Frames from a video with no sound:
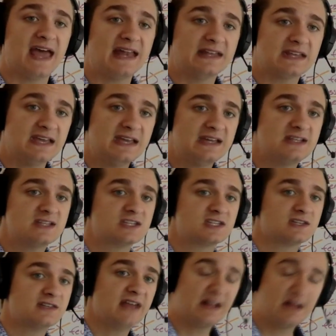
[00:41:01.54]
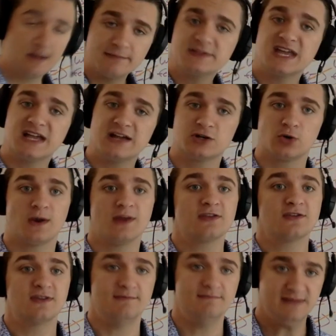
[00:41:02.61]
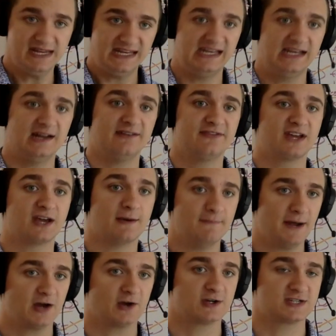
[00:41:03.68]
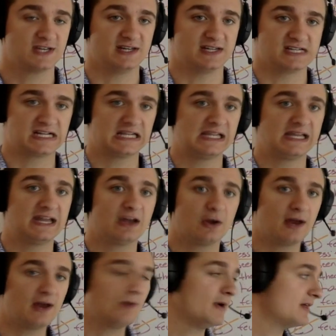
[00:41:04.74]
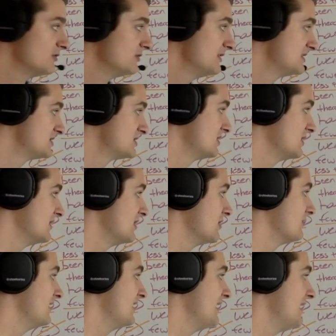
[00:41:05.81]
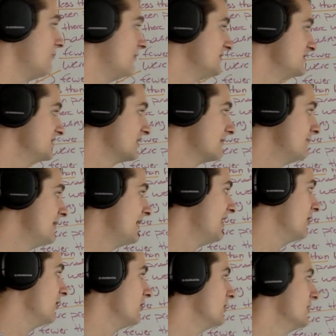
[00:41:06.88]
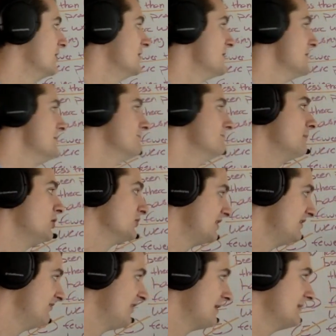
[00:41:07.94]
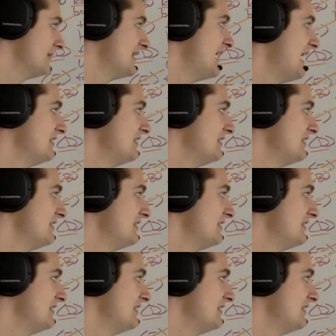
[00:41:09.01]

that is that comes down to whether the meaning of the comparison is clear and whether it's clear that I want to compare multifamily